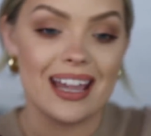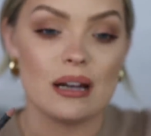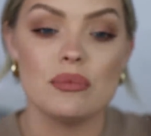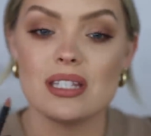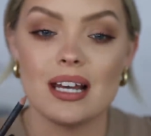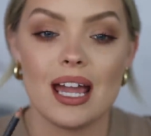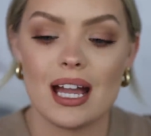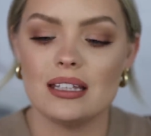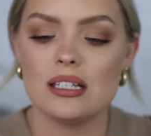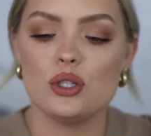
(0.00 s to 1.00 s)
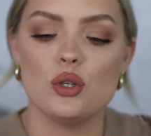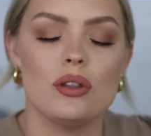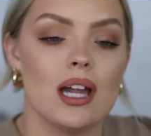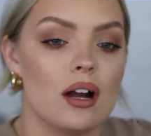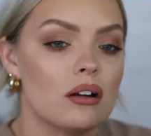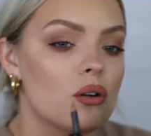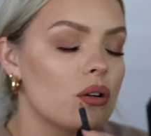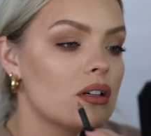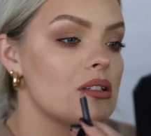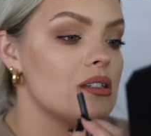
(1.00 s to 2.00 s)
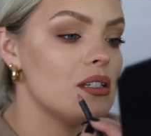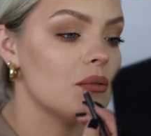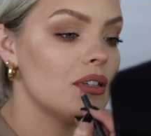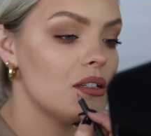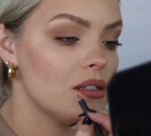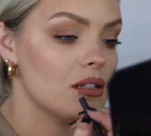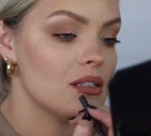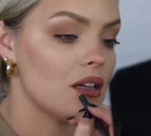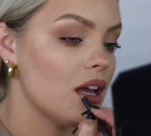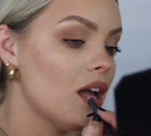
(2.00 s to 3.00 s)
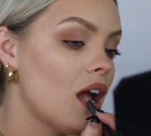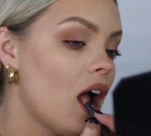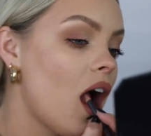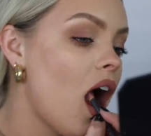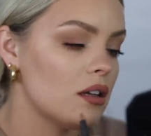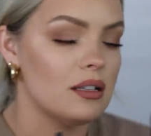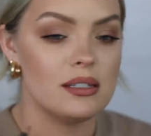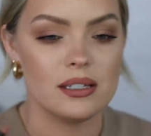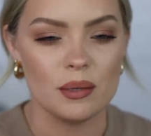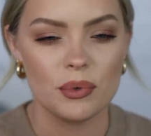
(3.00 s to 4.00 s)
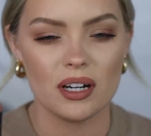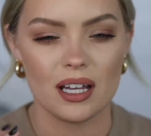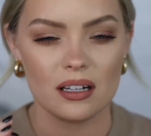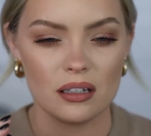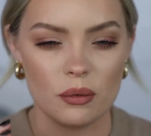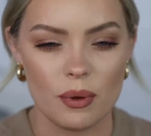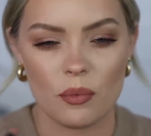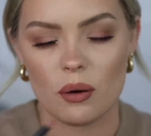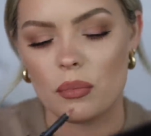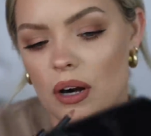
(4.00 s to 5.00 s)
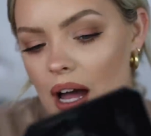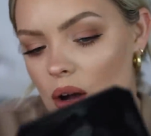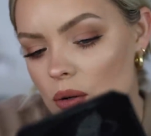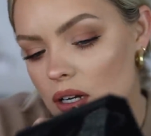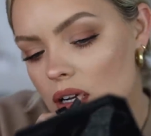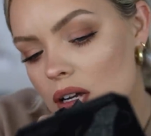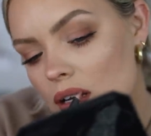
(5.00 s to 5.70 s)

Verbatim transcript: And I'm just gonna add this to the outer corners and see what this looks like. It's deeper and a little bit more brown.